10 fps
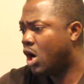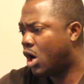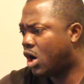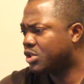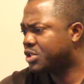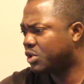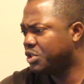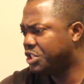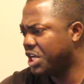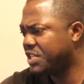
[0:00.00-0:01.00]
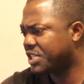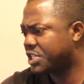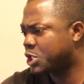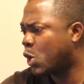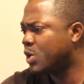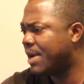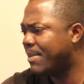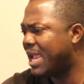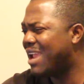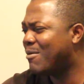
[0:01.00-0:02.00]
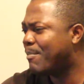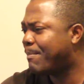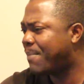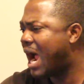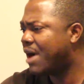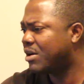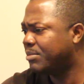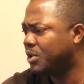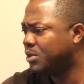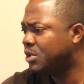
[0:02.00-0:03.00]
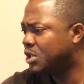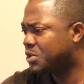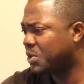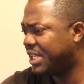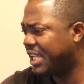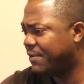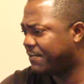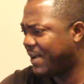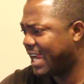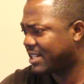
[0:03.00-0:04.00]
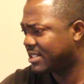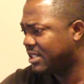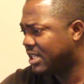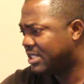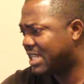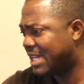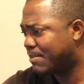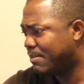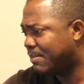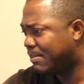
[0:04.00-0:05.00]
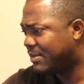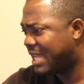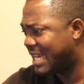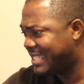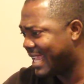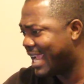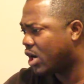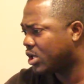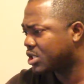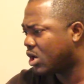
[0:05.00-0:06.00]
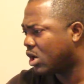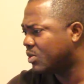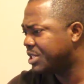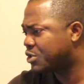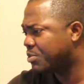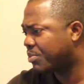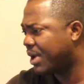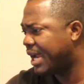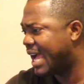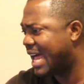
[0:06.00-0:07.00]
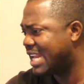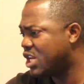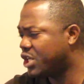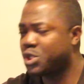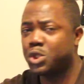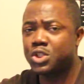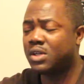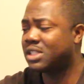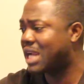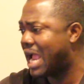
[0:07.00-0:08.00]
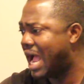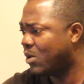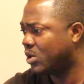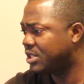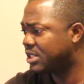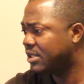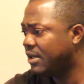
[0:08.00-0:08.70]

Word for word: also Jesus told them a parable to the effect that, that they ought always to pray and not to turn coward,